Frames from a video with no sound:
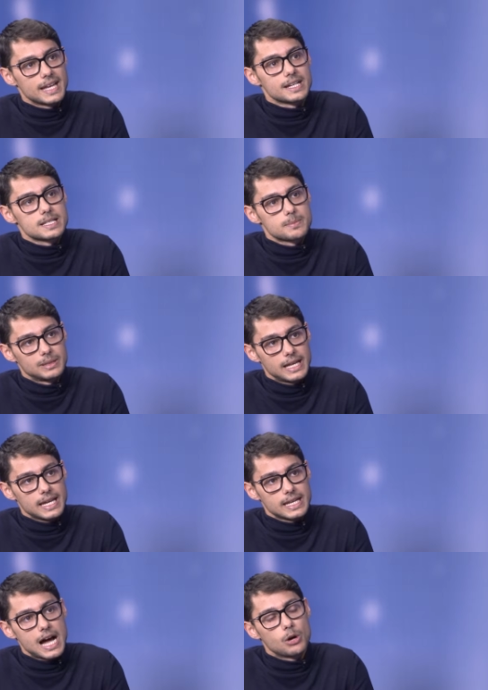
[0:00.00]
and
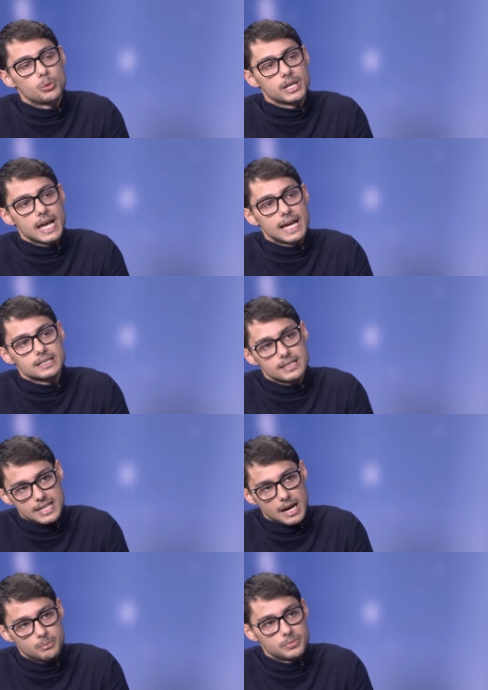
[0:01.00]
explain how we ended
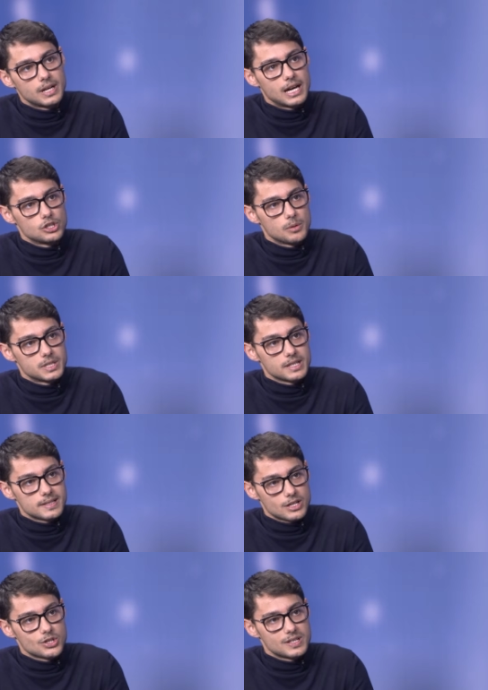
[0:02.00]
up adopting
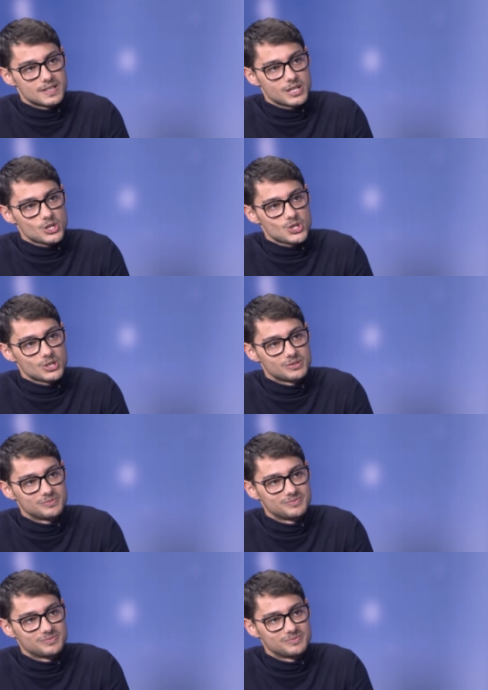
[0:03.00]
such a distinction?